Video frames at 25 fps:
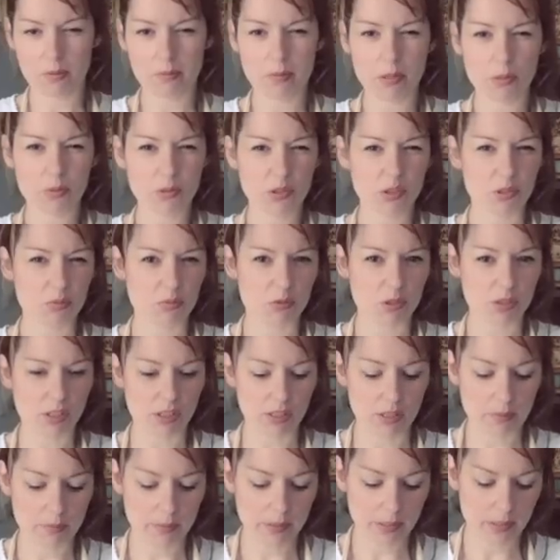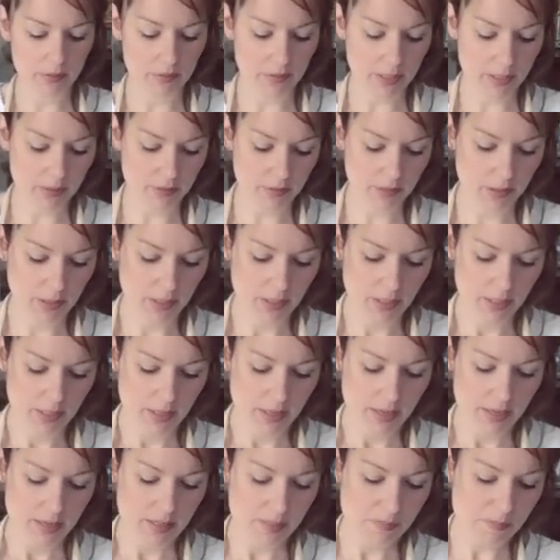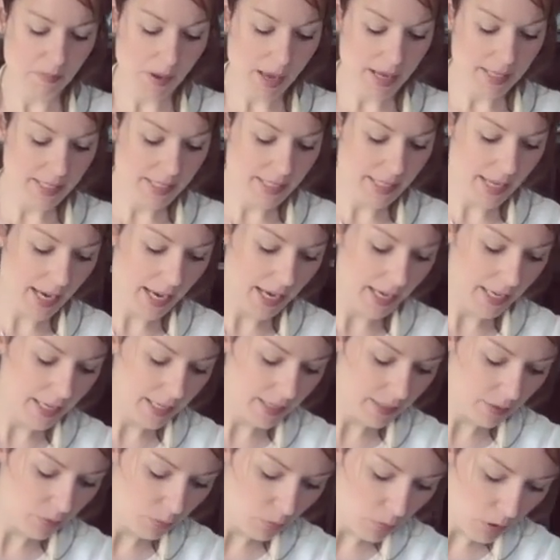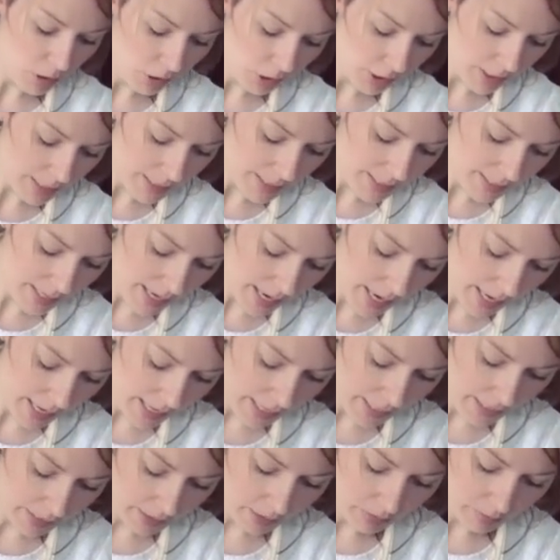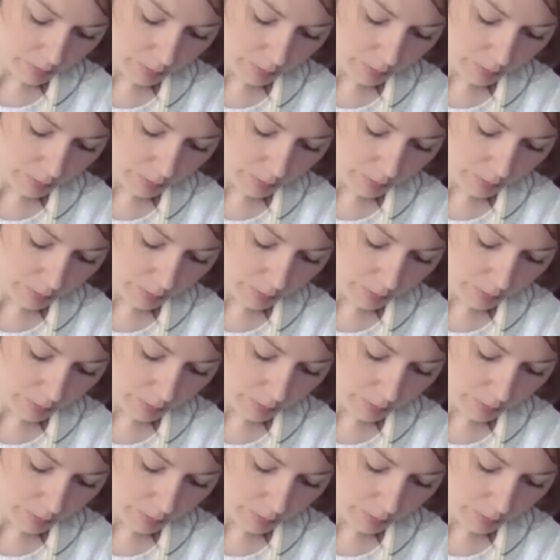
hear my washing machine in the background? It's Monday, it's washing day.